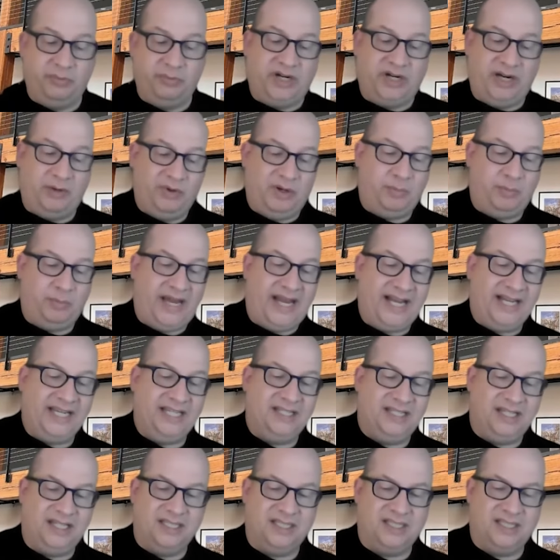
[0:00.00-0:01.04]
Then when I went back
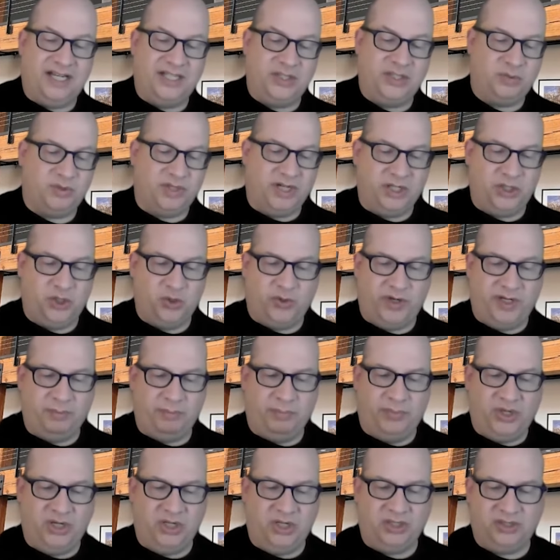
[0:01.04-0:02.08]
into Insights, when I
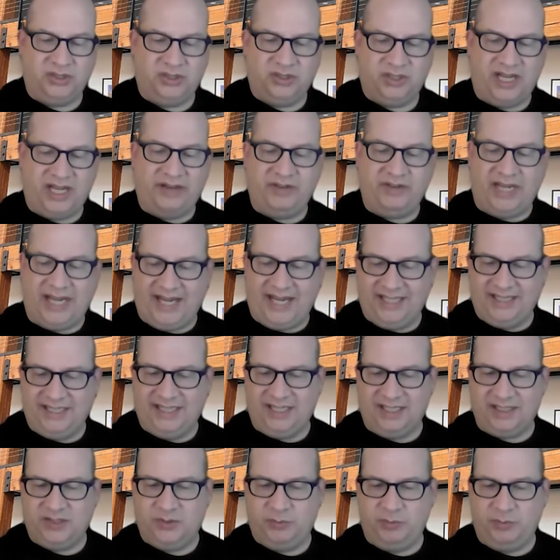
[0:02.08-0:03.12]
joined Burt's, having had
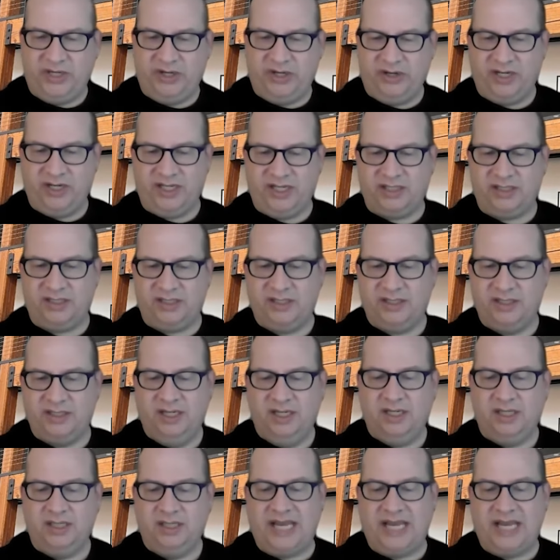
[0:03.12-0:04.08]
that experience,